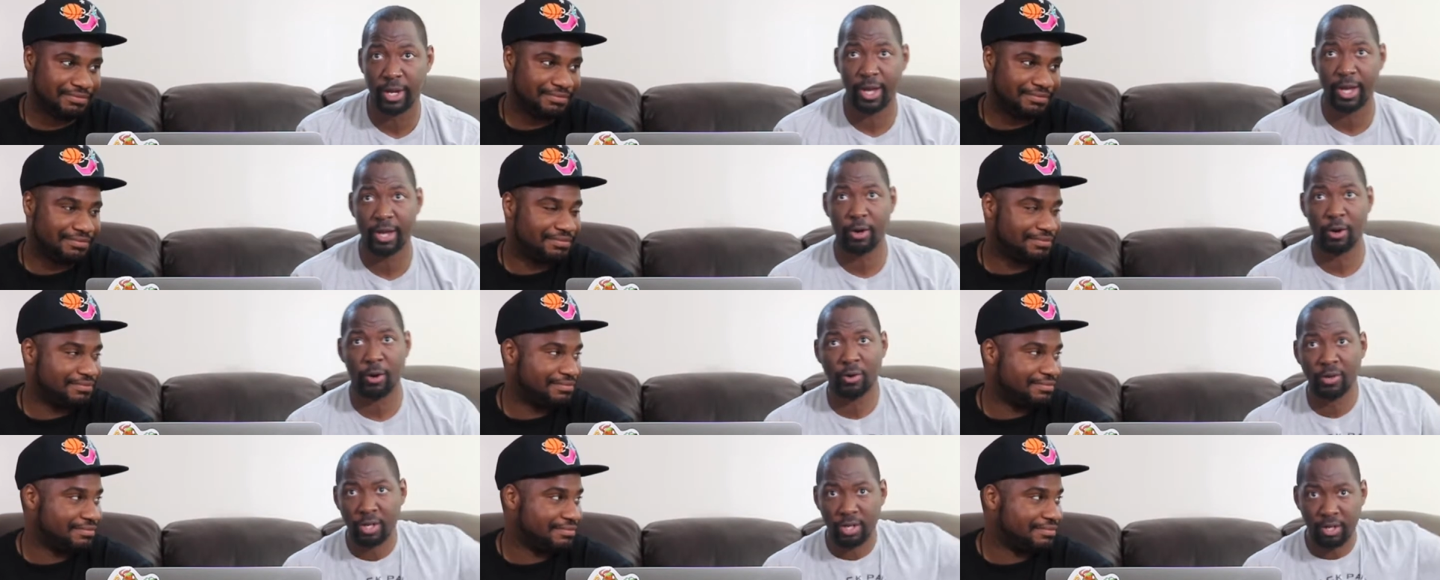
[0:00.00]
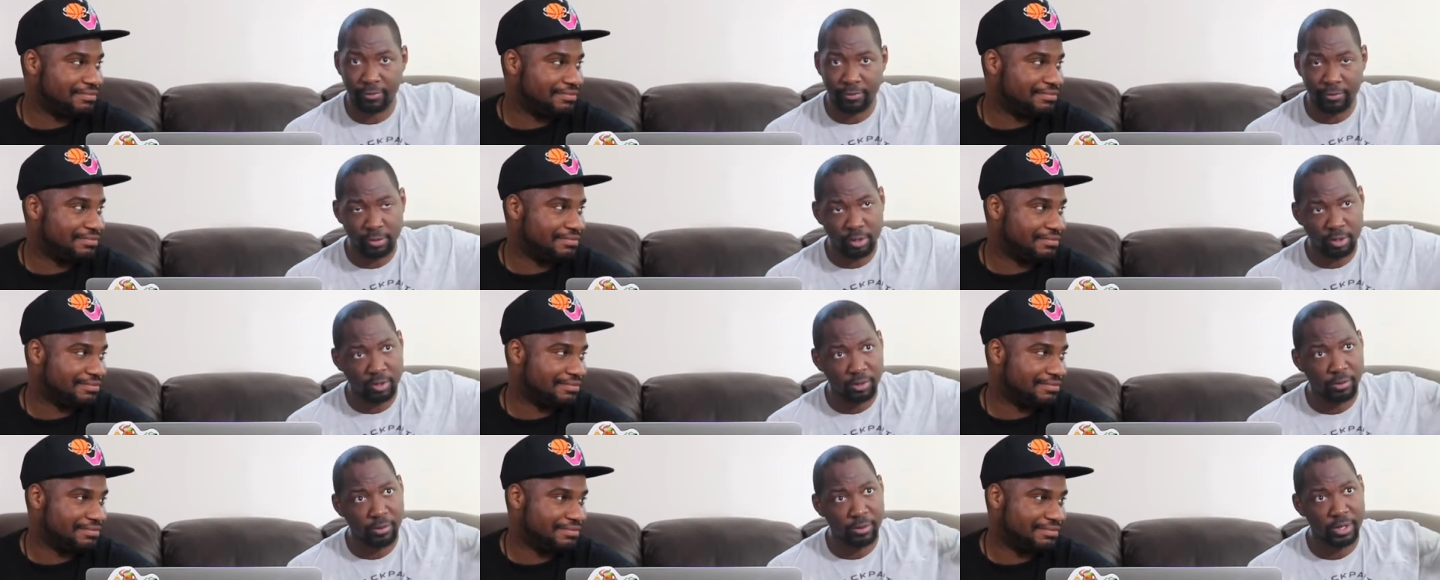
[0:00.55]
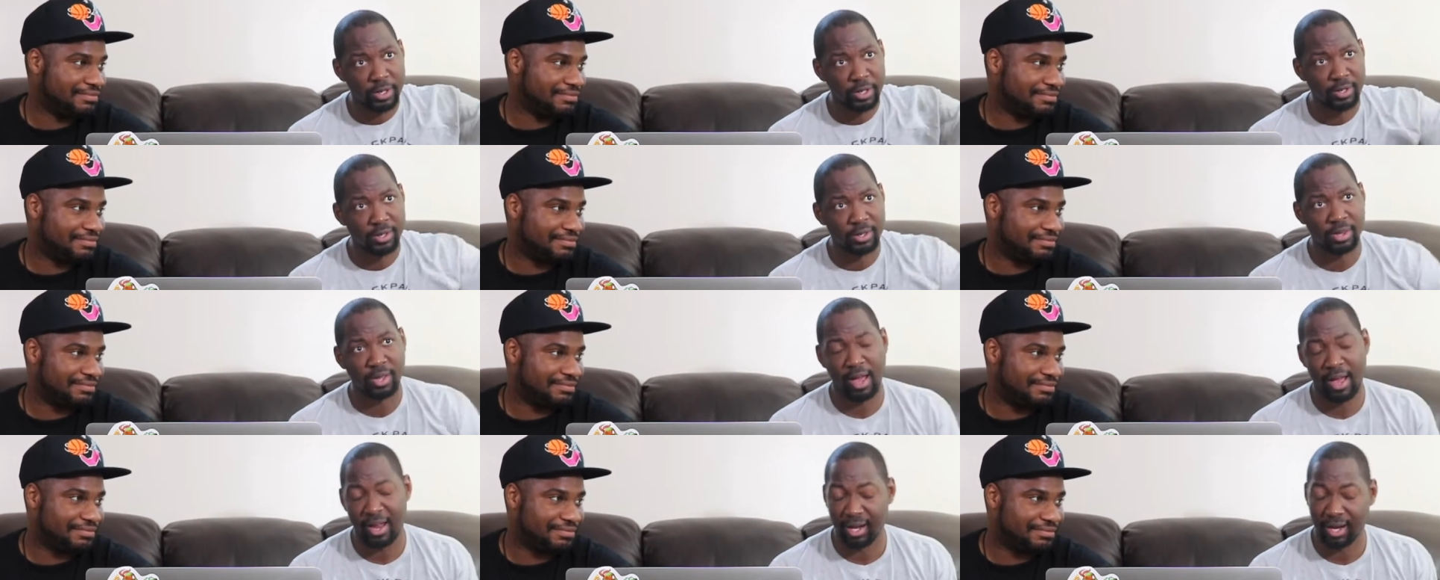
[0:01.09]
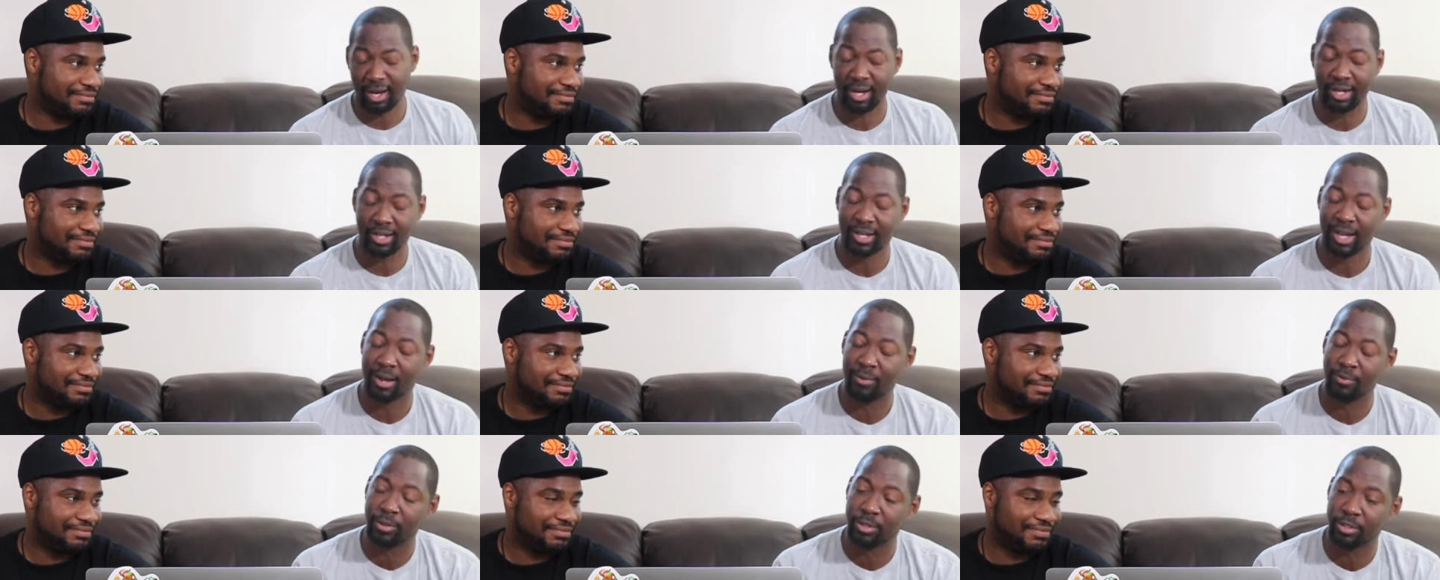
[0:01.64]
Speaker 1: the one where they had all the different stories, I
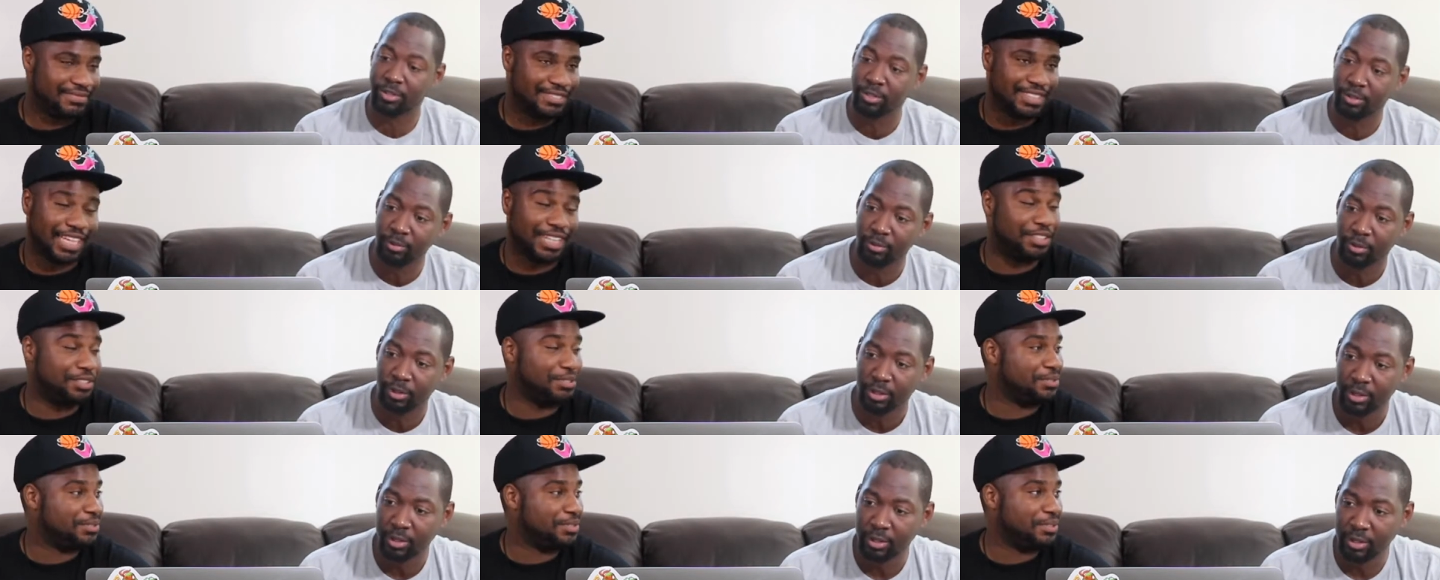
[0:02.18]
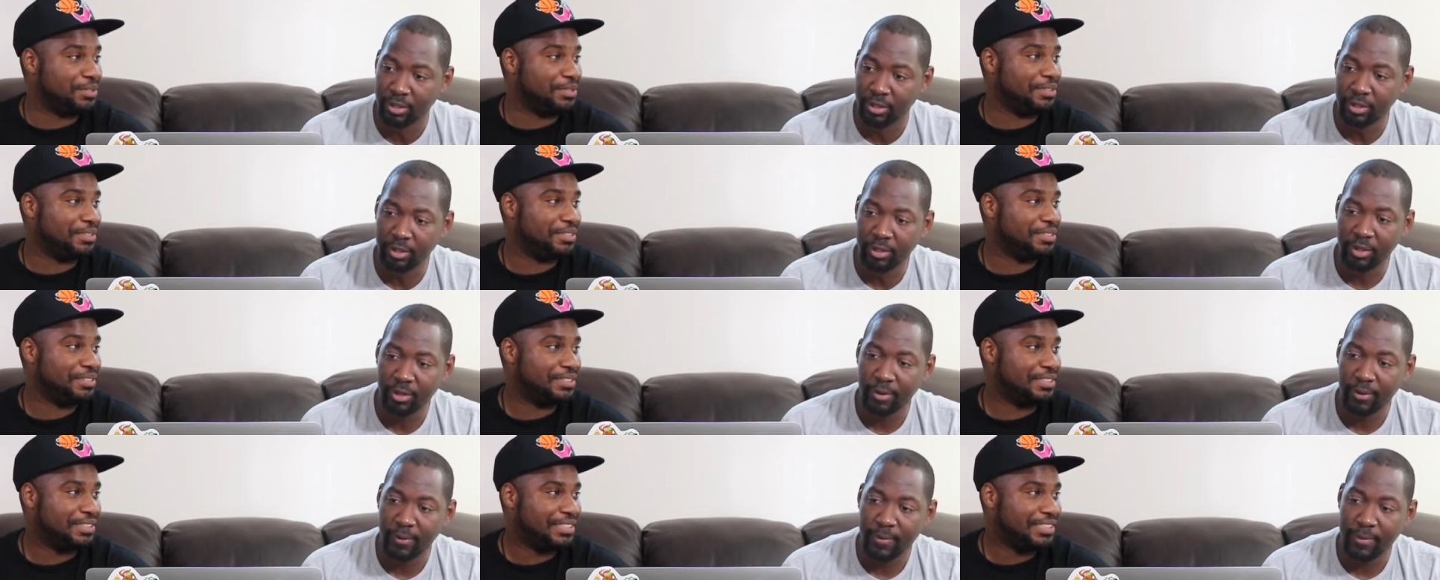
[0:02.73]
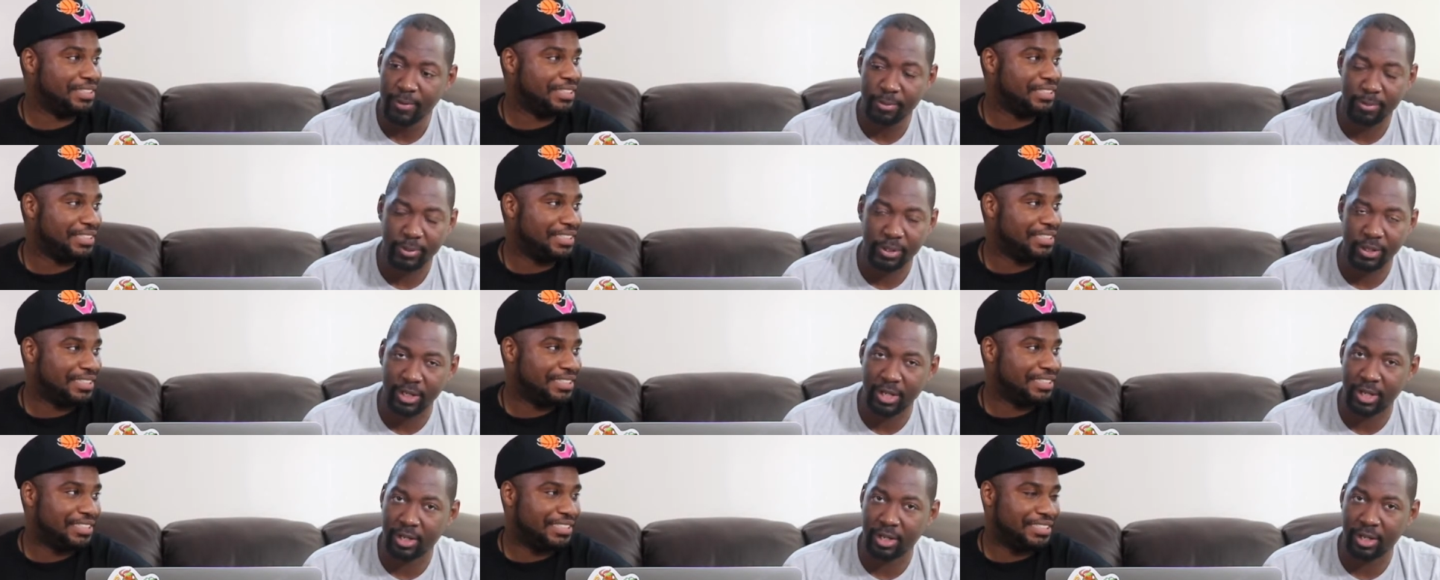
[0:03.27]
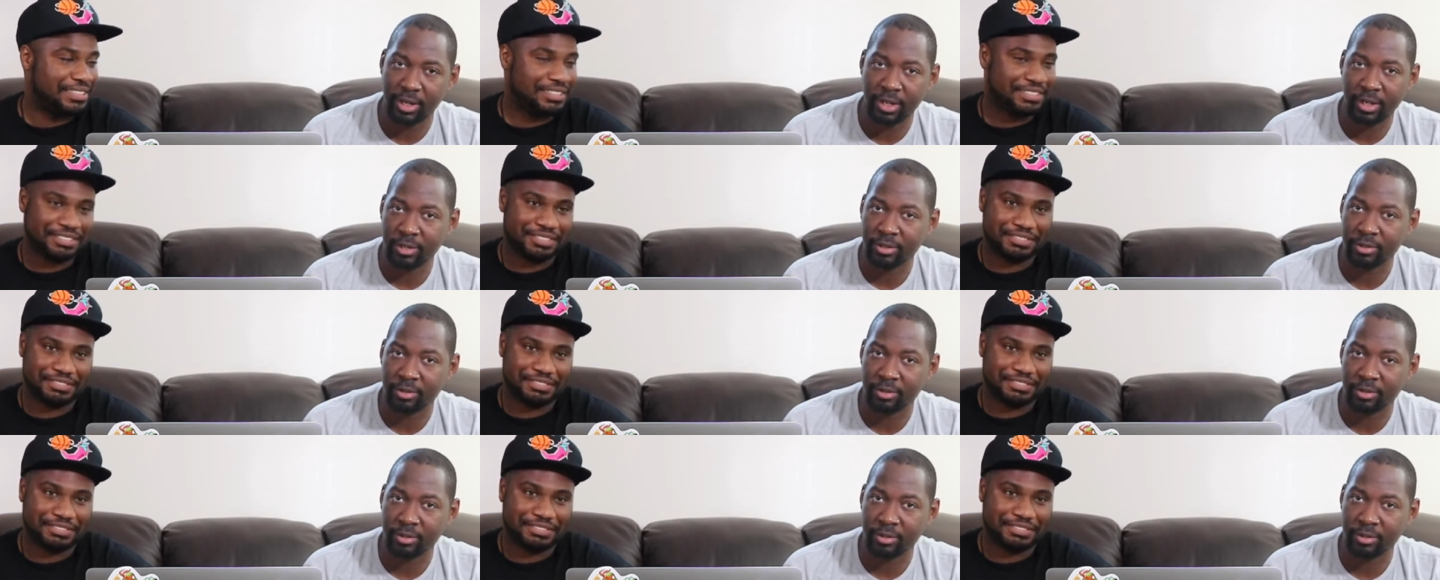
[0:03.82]
like that one too. I do too. But yeah,